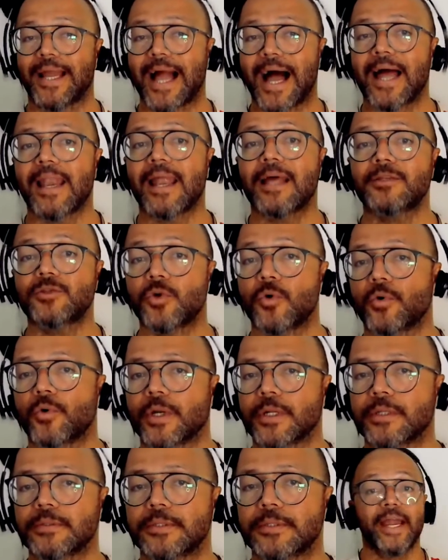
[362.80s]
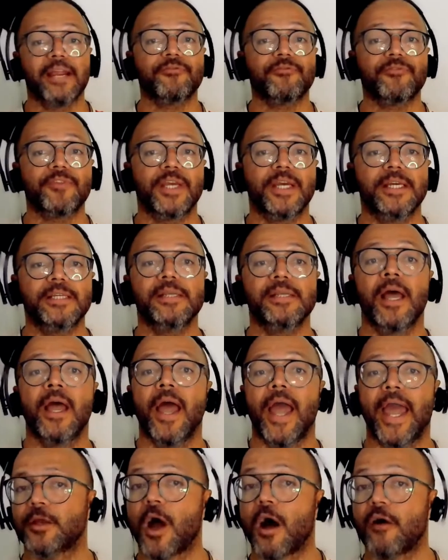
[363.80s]
the Gala token, NFTs,
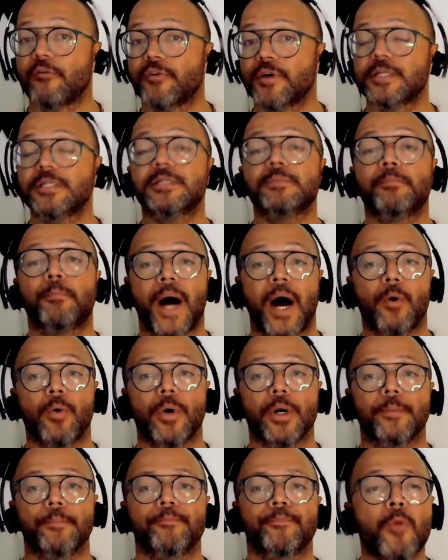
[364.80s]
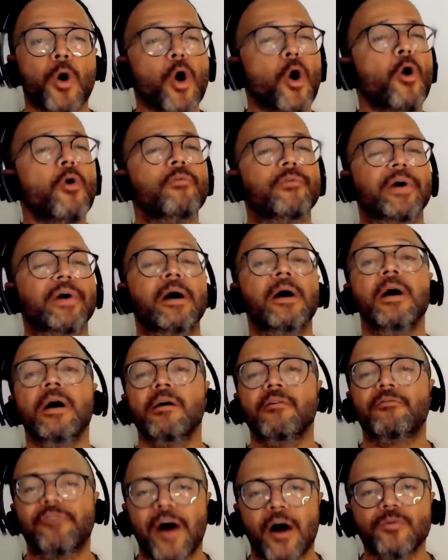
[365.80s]
and governance power. Moreover,
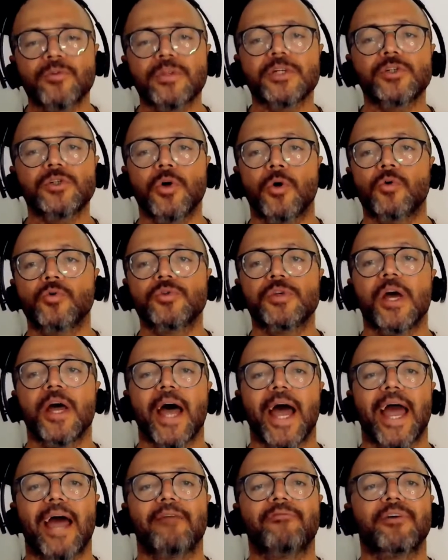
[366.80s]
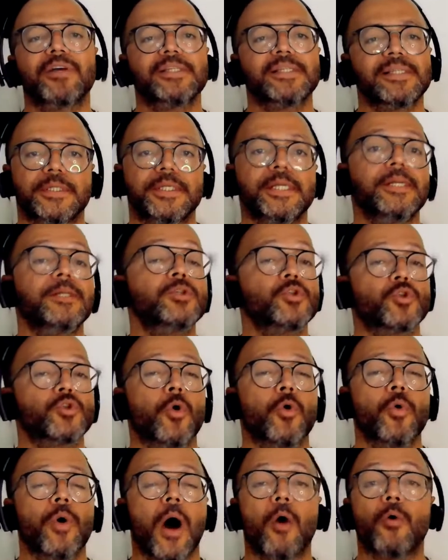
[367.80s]
founders' nodes have a
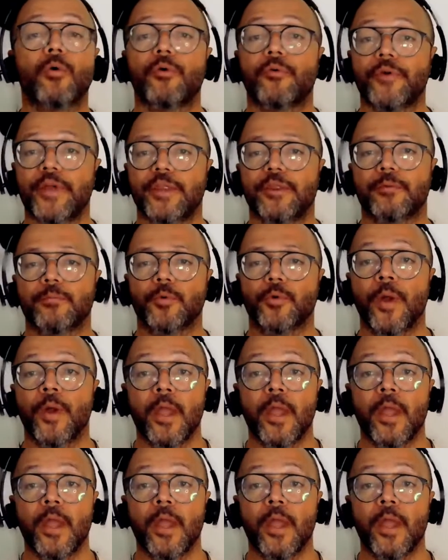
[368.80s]
SINSO algorithm.